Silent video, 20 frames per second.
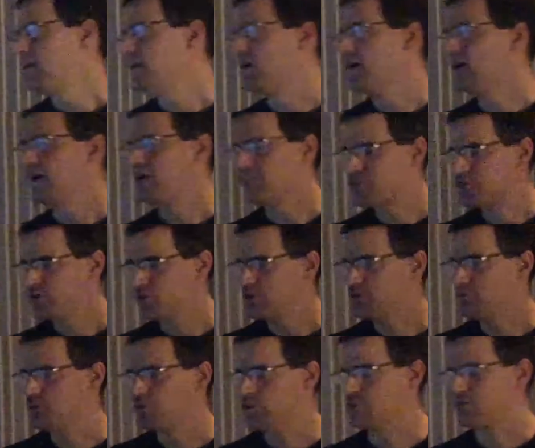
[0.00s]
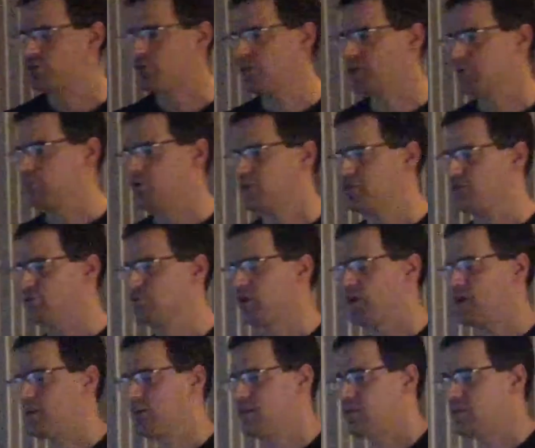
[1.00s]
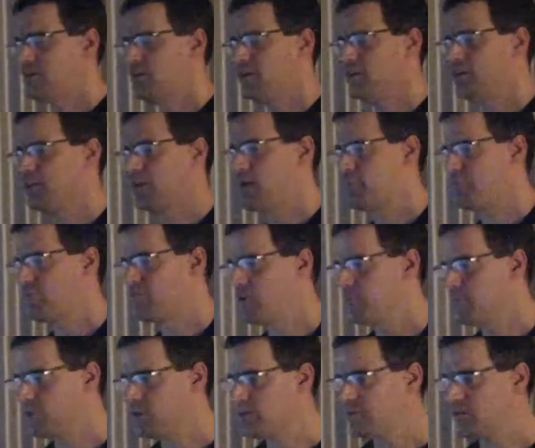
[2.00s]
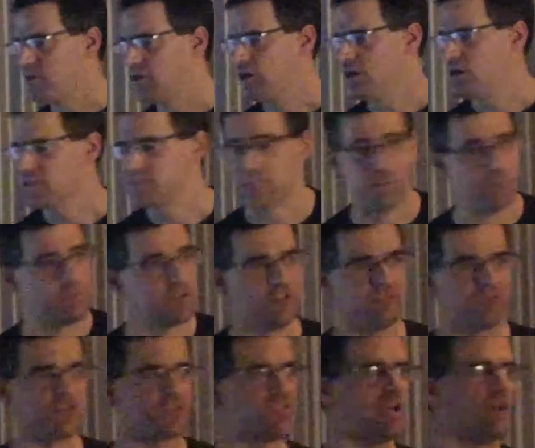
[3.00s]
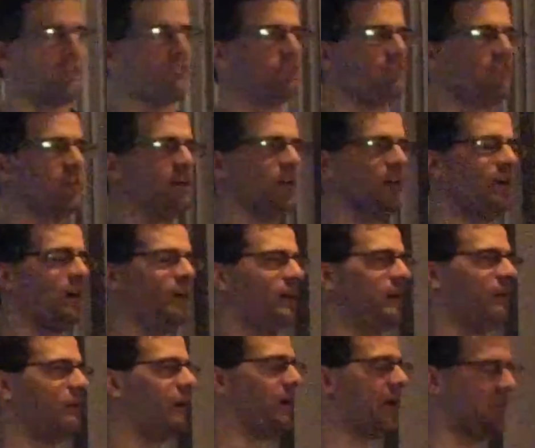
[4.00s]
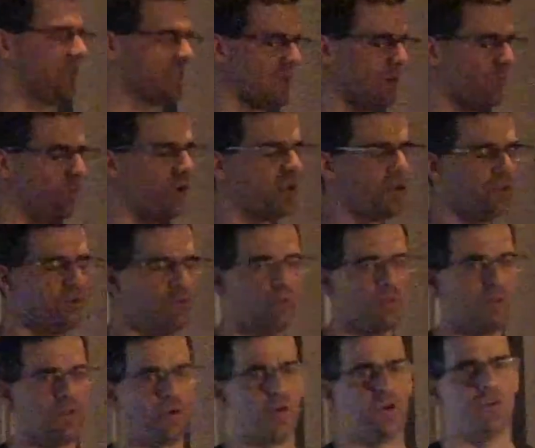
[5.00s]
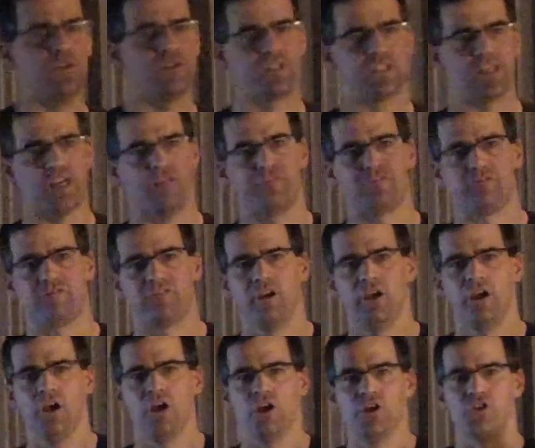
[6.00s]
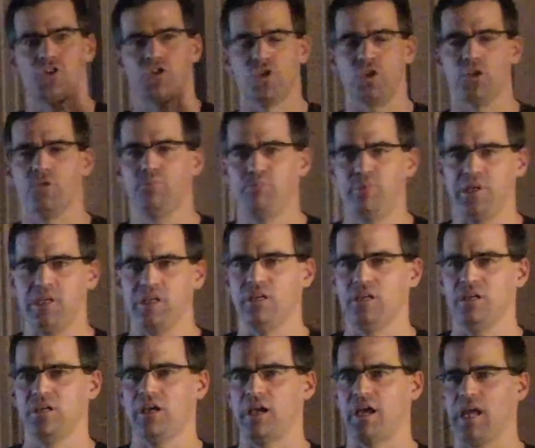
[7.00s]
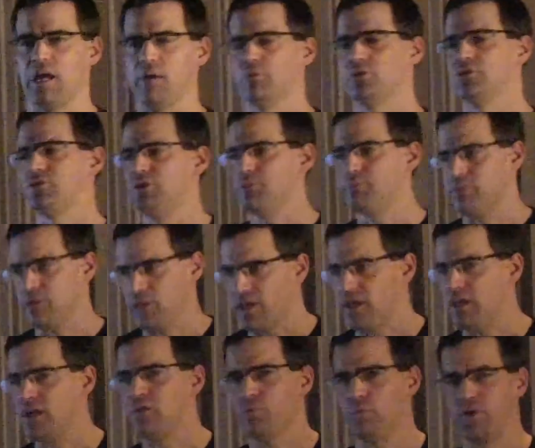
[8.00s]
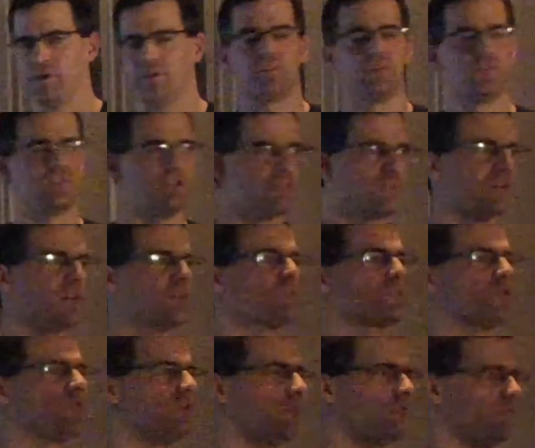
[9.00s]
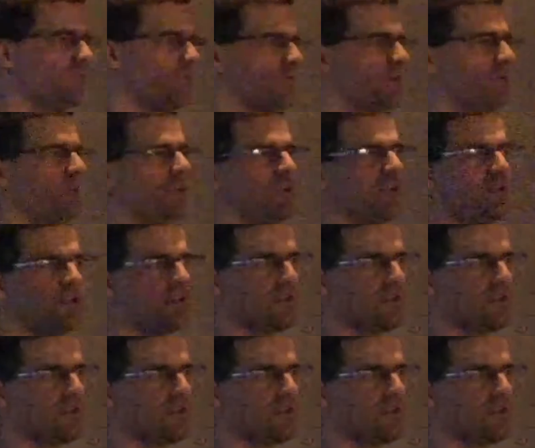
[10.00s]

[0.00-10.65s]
And so you totally want to do that in a lab environment. Same thing for Ceph. Someone who learns Ceph should be able to play with a Ceph cluster of their own. It